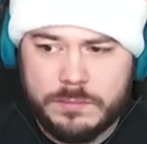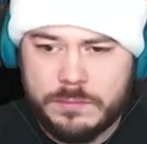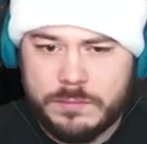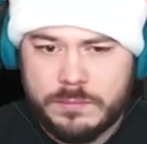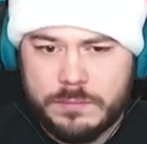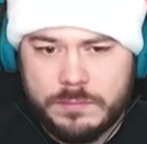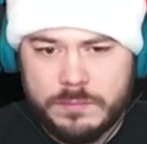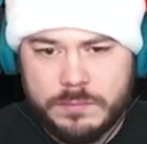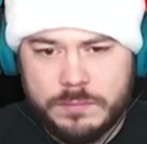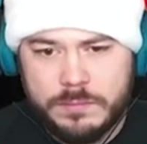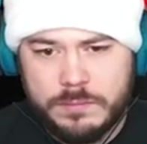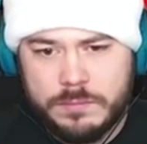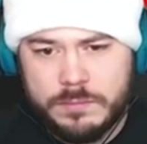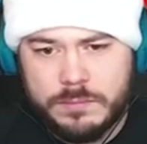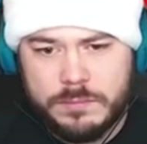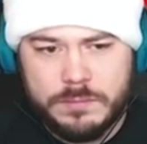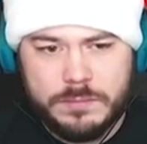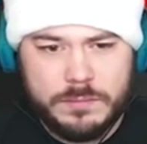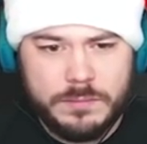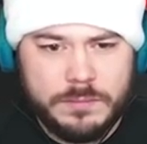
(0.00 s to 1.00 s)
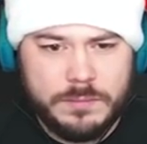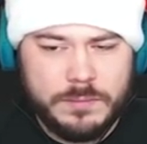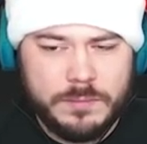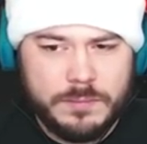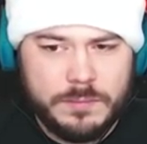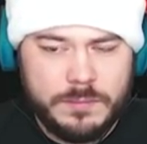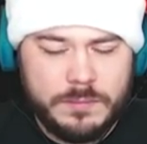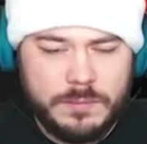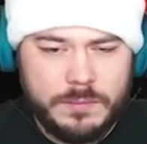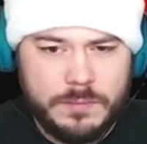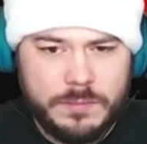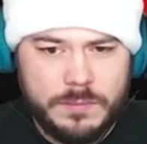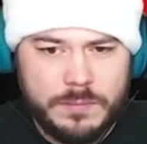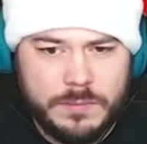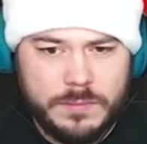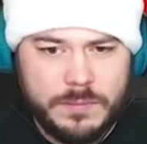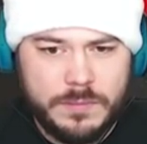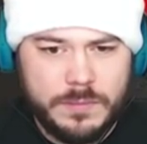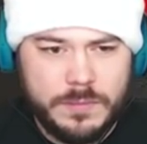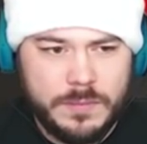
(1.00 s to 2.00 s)

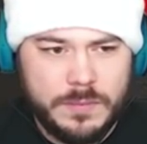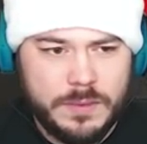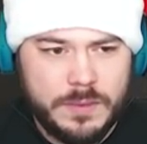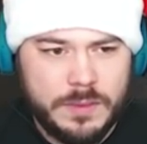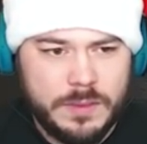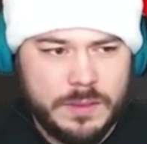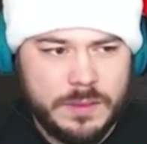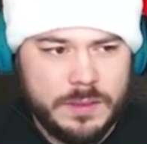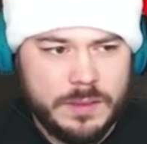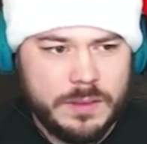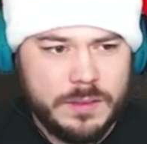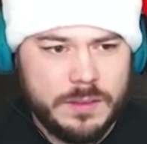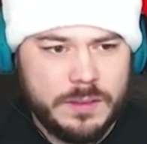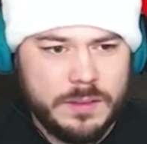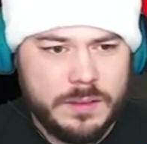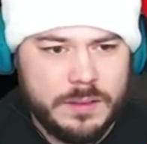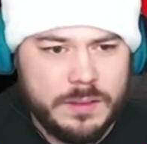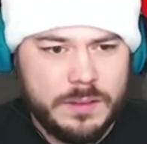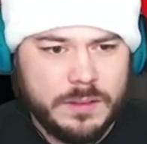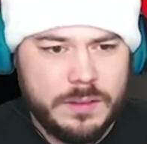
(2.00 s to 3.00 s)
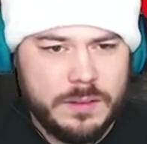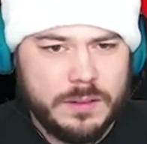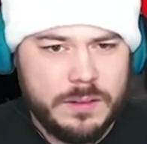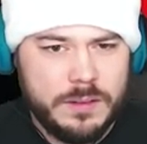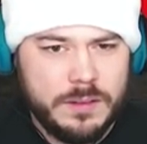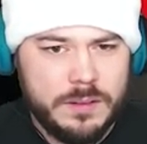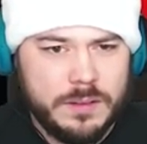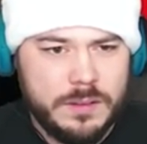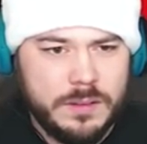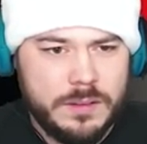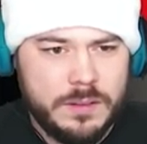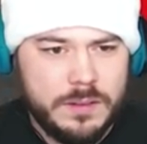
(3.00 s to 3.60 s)
No one is speaking in this clip.